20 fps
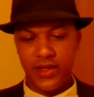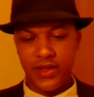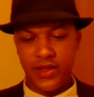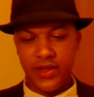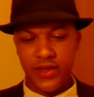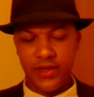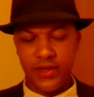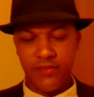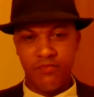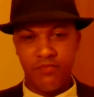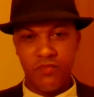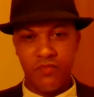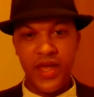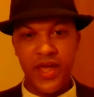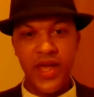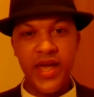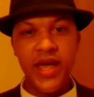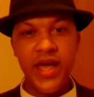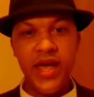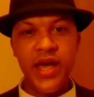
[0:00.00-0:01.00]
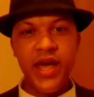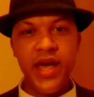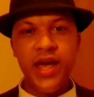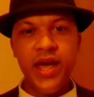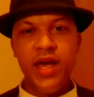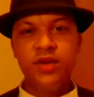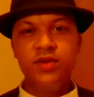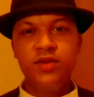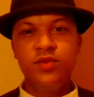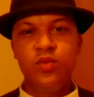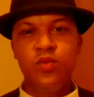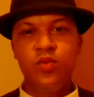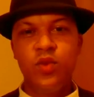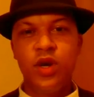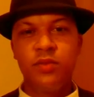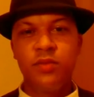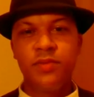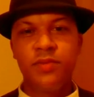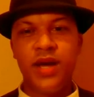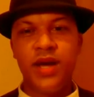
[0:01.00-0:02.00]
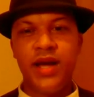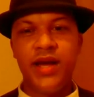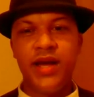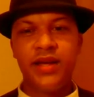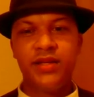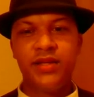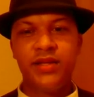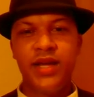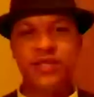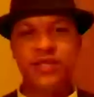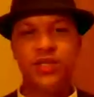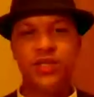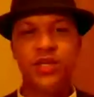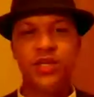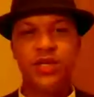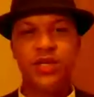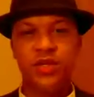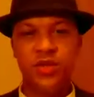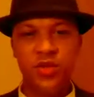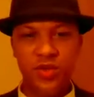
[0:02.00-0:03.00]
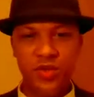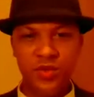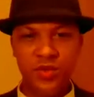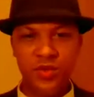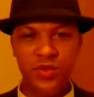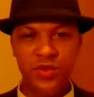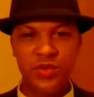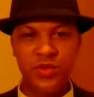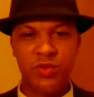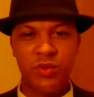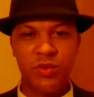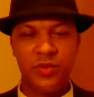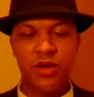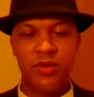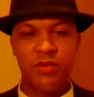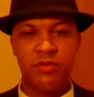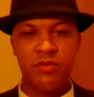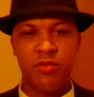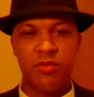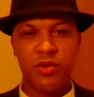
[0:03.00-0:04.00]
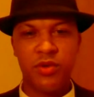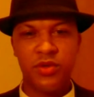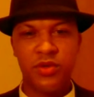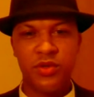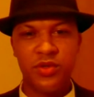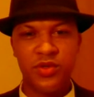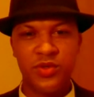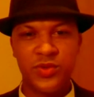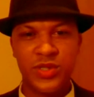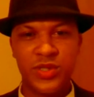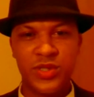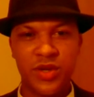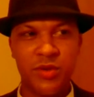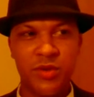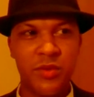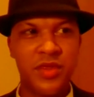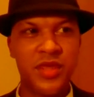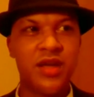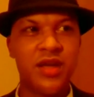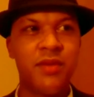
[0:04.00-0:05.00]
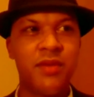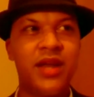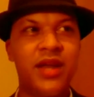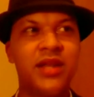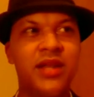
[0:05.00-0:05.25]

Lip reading: And welcome to High Class Geek News, where we don't report the news, we tell you what we think about it.